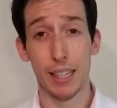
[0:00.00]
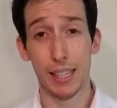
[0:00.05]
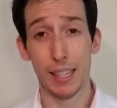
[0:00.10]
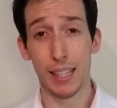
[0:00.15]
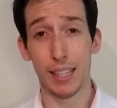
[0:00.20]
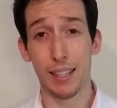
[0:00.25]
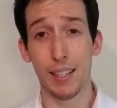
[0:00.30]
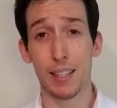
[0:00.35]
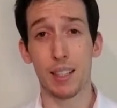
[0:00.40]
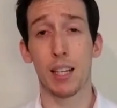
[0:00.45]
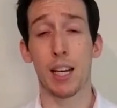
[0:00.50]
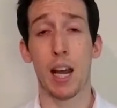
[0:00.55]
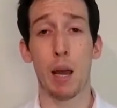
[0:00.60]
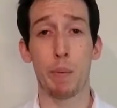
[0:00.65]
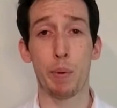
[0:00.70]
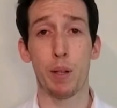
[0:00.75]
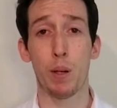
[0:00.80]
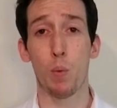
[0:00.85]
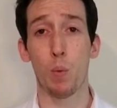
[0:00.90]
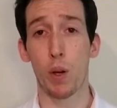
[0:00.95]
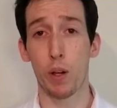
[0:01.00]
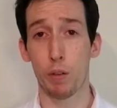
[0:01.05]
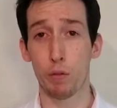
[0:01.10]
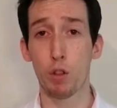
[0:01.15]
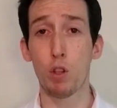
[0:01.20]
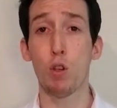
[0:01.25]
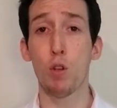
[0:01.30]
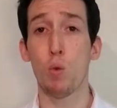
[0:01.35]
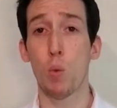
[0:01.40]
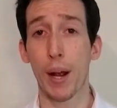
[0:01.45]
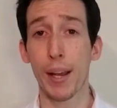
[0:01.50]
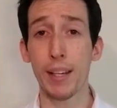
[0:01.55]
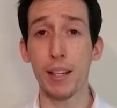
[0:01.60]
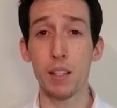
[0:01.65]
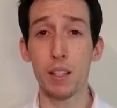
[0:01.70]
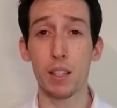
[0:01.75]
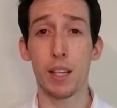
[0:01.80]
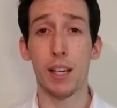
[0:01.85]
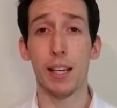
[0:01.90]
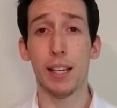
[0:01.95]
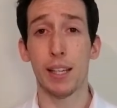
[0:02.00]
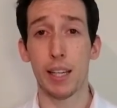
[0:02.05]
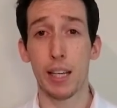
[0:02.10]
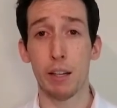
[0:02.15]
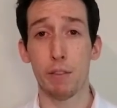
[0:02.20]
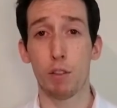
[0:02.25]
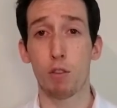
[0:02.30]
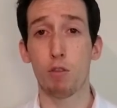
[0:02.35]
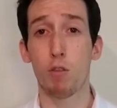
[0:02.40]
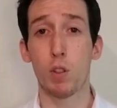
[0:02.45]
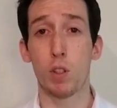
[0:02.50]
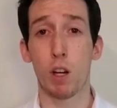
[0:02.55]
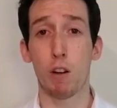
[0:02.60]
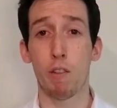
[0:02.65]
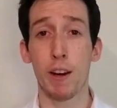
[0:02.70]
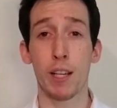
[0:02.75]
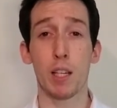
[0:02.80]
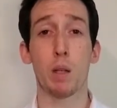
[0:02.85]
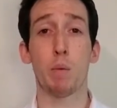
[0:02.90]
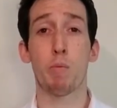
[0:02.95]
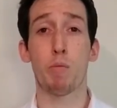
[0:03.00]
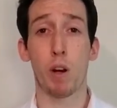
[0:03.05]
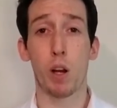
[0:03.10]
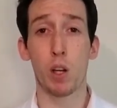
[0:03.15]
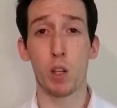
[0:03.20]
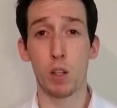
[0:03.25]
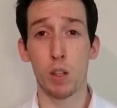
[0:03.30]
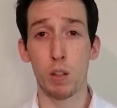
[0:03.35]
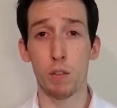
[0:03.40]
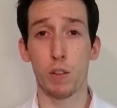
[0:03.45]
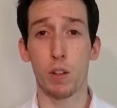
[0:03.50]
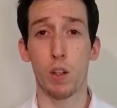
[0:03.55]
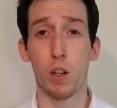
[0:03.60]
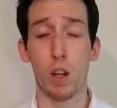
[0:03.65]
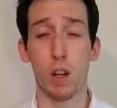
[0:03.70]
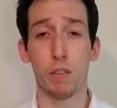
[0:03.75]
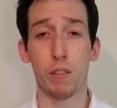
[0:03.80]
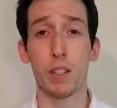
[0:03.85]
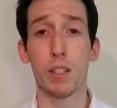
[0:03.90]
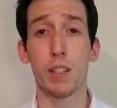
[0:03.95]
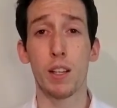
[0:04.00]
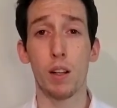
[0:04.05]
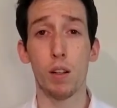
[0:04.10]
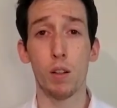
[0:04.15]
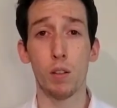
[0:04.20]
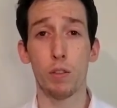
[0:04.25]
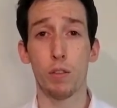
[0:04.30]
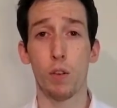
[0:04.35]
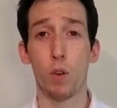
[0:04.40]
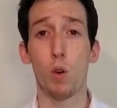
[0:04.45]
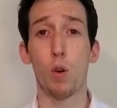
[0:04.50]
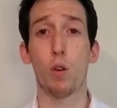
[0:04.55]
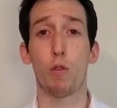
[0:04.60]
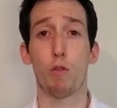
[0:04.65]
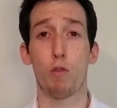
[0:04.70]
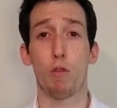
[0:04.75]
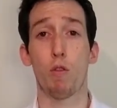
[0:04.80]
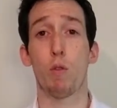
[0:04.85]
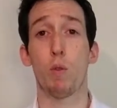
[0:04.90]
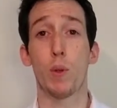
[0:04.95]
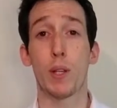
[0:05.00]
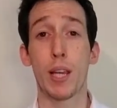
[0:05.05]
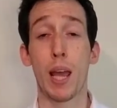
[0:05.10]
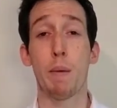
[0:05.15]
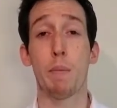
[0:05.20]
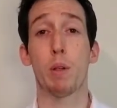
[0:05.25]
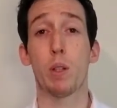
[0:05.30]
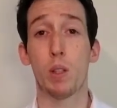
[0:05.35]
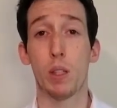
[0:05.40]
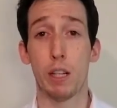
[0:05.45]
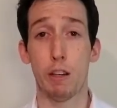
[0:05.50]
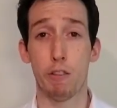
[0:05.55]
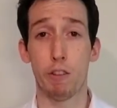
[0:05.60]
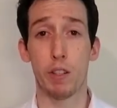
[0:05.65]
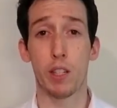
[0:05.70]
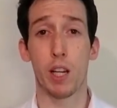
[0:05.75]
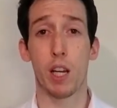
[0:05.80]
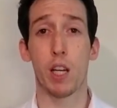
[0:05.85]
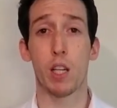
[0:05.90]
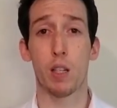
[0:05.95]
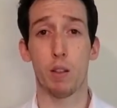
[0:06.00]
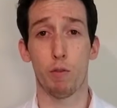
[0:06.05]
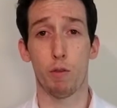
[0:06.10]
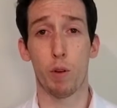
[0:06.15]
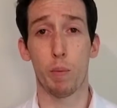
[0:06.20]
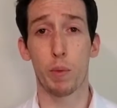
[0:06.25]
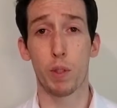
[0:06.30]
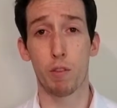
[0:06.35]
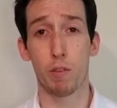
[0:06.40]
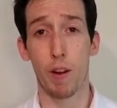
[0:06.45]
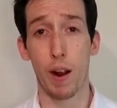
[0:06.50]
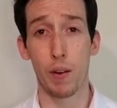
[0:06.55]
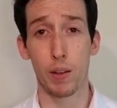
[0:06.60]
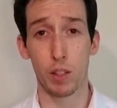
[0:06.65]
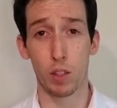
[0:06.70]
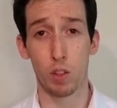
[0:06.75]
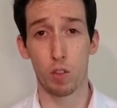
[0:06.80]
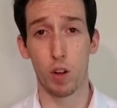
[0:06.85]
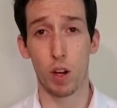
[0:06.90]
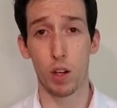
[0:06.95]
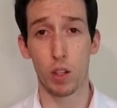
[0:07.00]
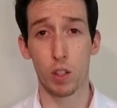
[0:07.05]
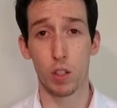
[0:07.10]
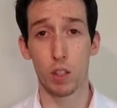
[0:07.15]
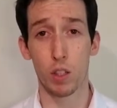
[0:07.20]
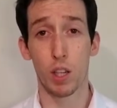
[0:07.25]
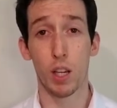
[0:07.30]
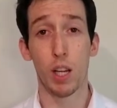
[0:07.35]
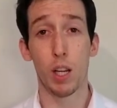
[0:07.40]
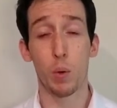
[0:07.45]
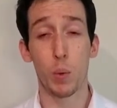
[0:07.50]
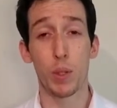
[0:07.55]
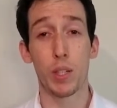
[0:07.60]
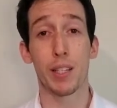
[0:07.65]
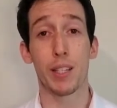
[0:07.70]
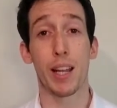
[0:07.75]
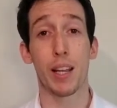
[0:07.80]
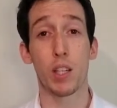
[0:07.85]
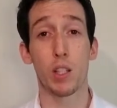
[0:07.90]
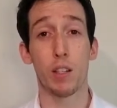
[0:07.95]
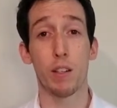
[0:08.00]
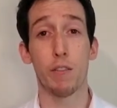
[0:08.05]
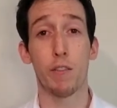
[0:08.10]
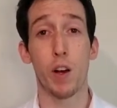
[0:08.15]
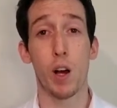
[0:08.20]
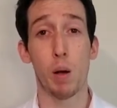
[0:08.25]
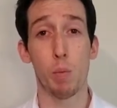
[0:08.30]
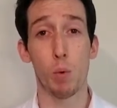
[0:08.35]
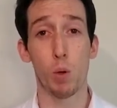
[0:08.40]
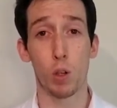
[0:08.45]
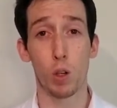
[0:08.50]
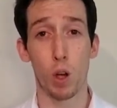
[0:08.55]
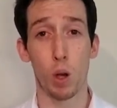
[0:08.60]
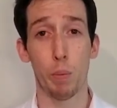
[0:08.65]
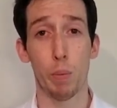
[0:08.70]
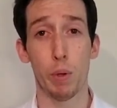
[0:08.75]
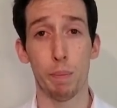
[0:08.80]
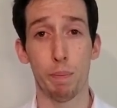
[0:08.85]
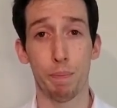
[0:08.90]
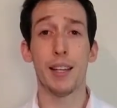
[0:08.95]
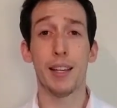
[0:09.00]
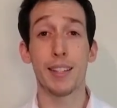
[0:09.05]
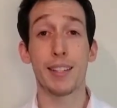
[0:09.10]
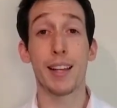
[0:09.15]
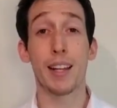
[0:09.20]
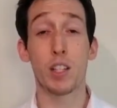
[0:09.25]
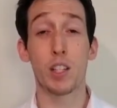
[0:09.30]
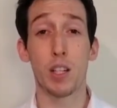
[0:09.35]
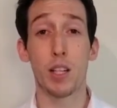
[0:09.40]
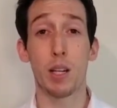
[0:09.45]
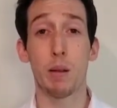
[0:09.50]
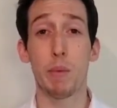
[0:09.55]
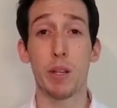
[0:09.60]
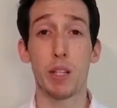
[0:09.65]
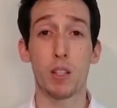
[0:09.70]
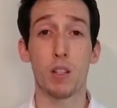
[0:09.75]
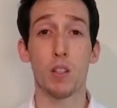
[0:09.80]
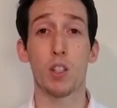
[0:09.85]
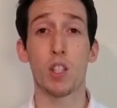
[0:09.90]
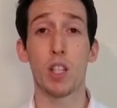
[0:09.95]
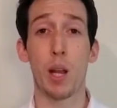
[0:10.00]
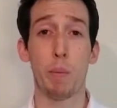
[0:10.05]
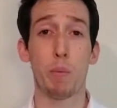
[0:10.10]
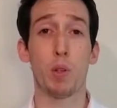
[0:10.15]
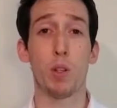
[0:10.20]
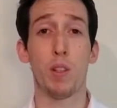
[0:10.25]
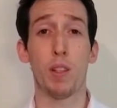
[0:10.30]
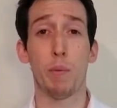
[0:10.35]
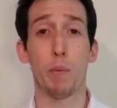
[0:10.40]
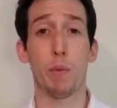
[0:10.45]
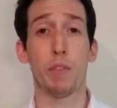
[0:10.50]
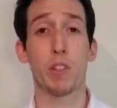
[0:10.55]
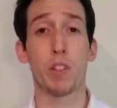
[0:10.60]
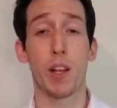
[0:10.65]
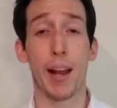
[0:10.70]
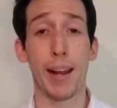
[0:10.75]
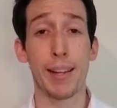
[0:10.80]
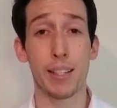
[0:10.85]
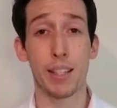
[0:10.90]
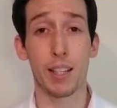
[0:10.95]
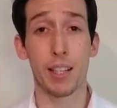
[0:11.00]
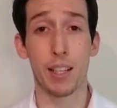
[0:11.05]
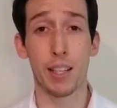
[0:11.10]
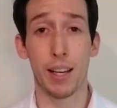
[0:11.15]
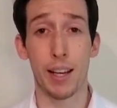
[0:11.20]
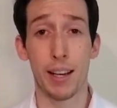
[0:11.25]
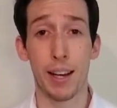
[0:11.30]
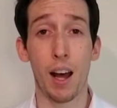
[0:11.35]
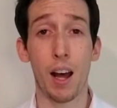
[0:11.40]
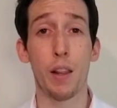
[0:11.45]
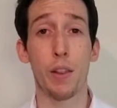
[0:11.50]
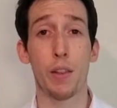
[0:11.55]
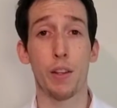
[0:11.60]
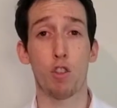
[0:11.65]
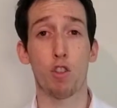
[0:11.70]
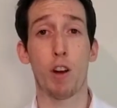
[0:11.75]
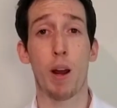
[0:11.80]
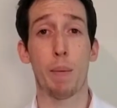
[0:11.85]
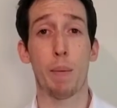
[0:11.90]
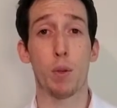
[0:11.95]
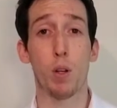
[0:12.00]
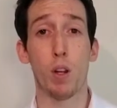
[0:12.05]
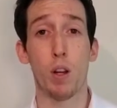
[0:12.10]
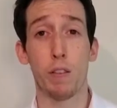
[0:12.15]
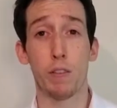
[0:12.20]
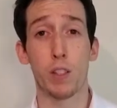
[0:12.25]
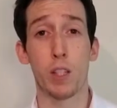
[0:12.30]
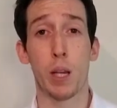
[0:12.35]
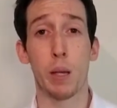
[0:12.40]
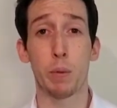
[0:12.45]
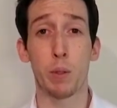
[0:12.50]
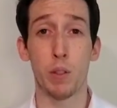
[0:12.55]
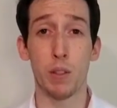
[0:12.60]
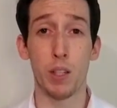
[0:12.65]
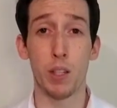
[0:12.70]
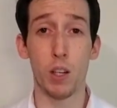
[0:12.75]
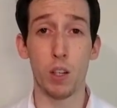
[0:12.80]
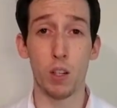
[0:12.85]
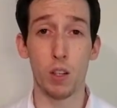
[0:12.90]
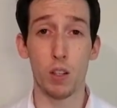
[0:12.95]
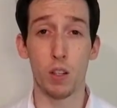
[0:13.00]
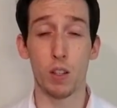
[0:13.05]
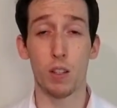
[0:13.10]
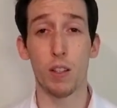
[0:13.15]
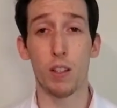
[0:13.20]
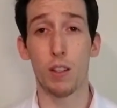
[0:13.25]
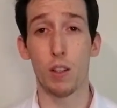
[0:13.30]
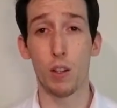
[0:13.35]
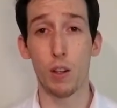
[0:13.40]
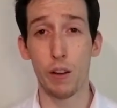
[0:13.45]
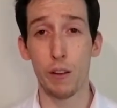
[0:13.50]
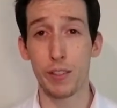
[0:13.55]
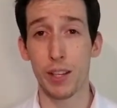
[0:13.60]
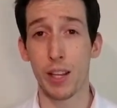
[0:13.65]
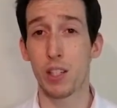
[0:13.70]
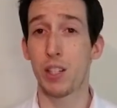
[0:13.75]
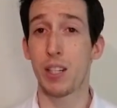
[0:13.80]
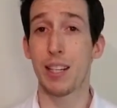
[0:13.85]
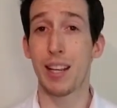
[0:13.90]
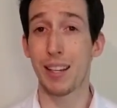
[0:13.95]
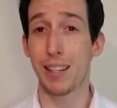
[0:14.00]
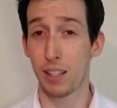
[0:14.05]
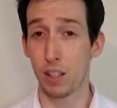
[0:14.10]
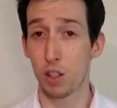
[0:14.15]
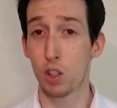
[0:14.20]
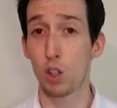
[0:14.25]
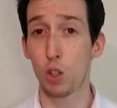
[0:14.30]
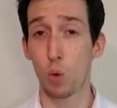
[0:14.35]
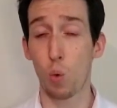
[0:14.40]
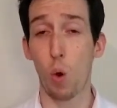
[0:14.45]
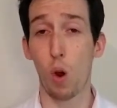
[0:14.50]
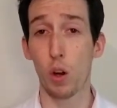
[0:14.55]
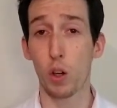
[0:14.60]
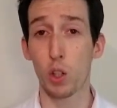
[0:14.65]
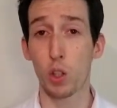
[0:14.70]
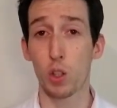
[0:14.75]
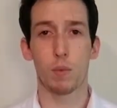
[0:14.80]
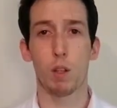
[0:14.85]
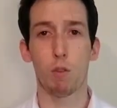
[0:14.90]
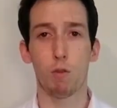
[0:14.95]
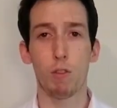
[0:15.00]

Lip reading: And this can happen in one of two ways, either through direct compression of the nerve itself or through chemical irritation from surrounding structures, which is actually far more common. It's actually a misconception that with sciatica and other trapped nerve type conditions that the nerve's actually getting squashed.